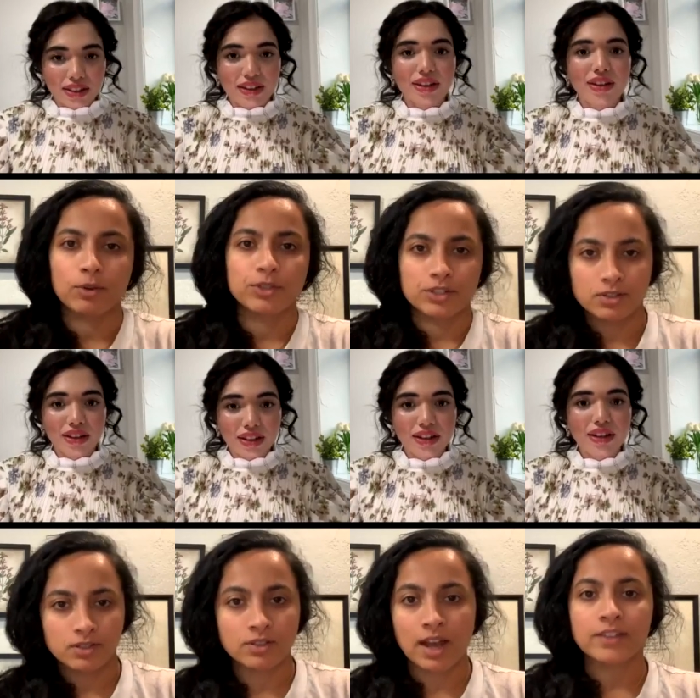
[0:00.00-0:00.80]
Speaker 1: which is
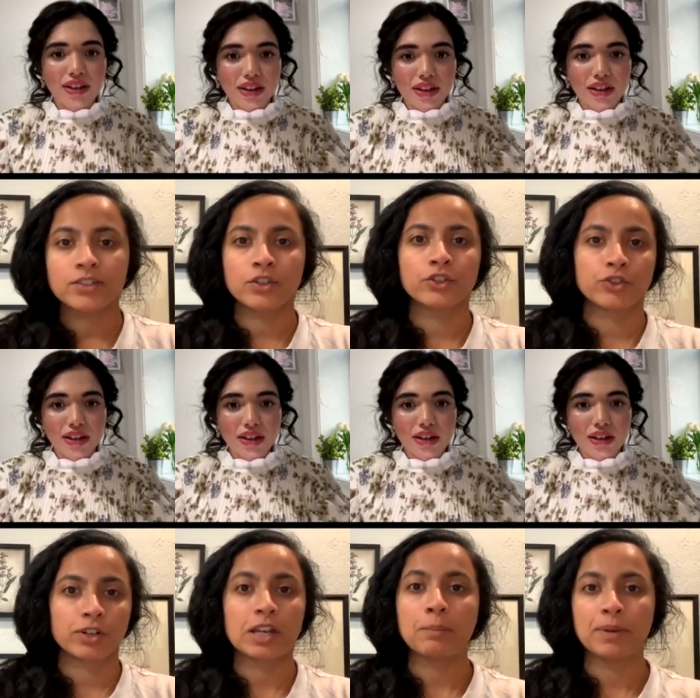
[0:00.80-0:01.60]
not
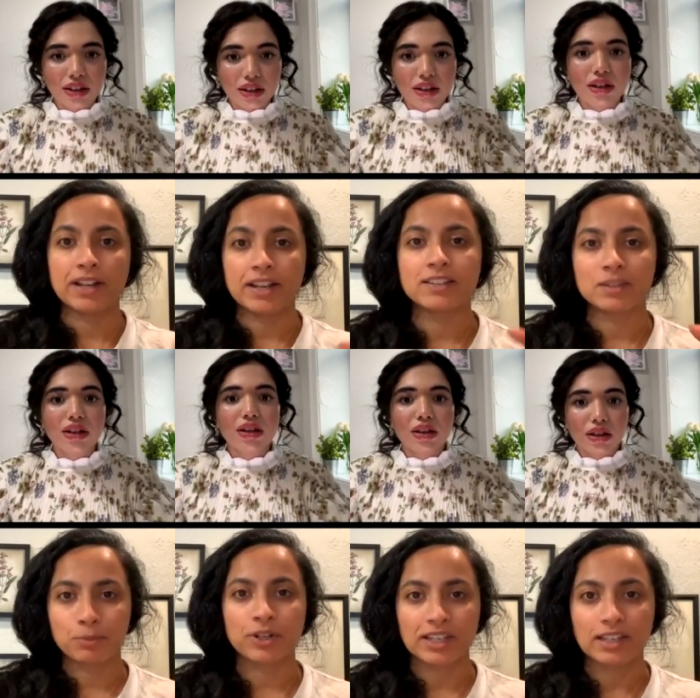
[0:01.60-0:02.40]
surgery, but it's a
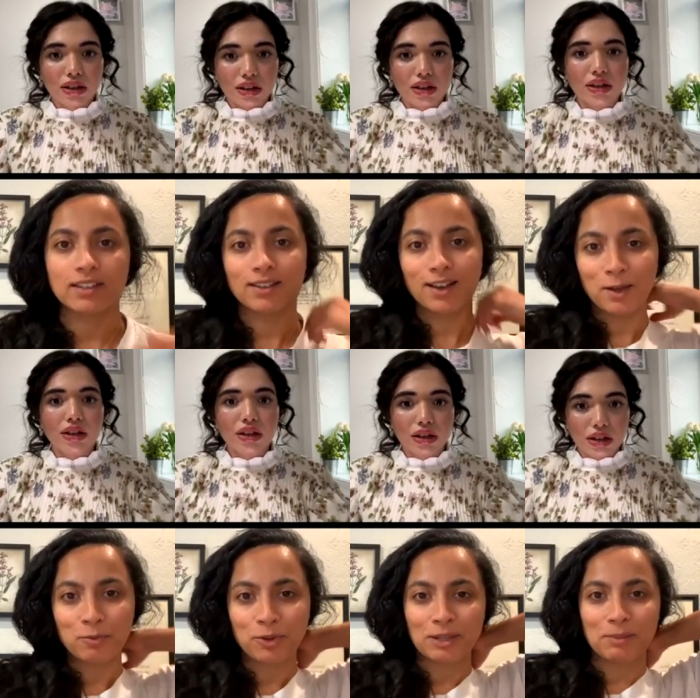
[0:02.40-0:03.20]
pretty
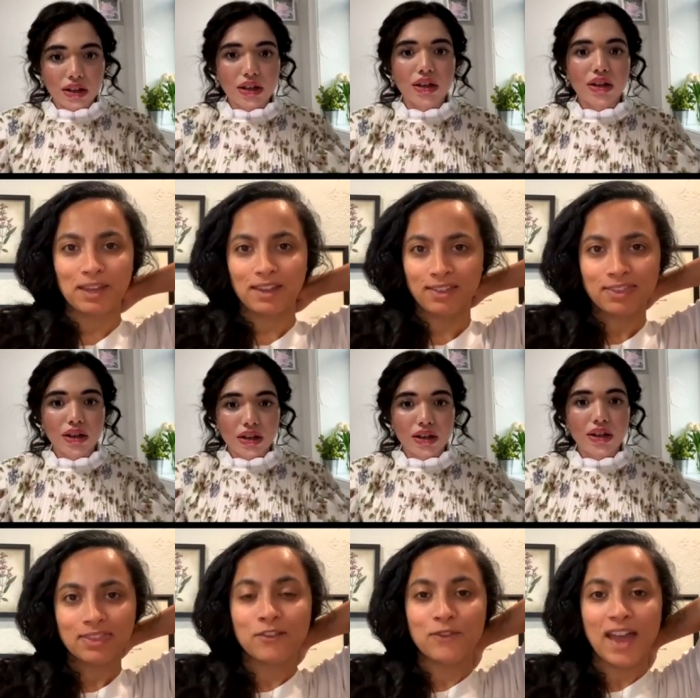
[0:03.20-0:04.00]
pretty big
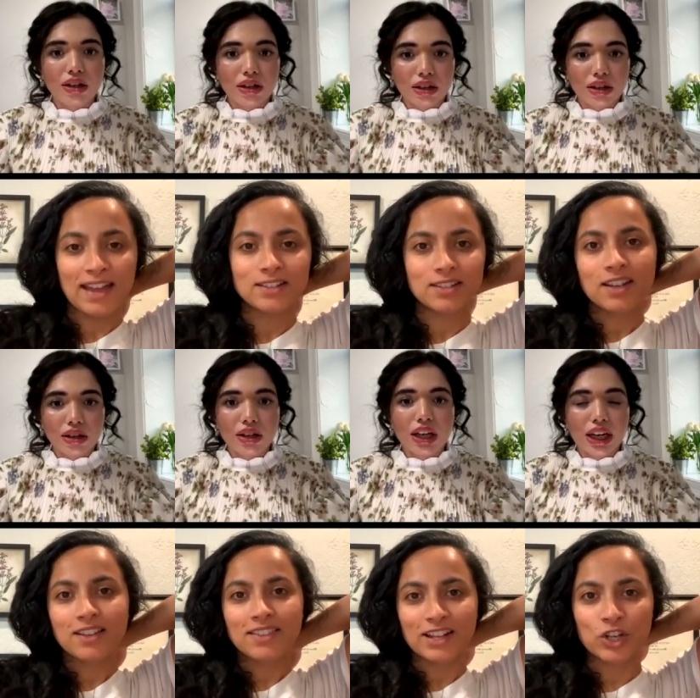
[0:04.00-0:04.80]
event
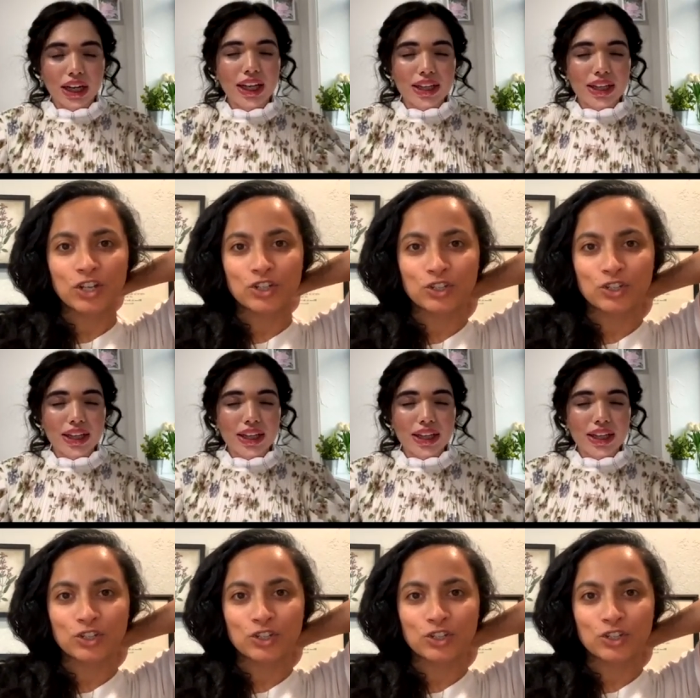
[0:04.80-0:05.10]
that changes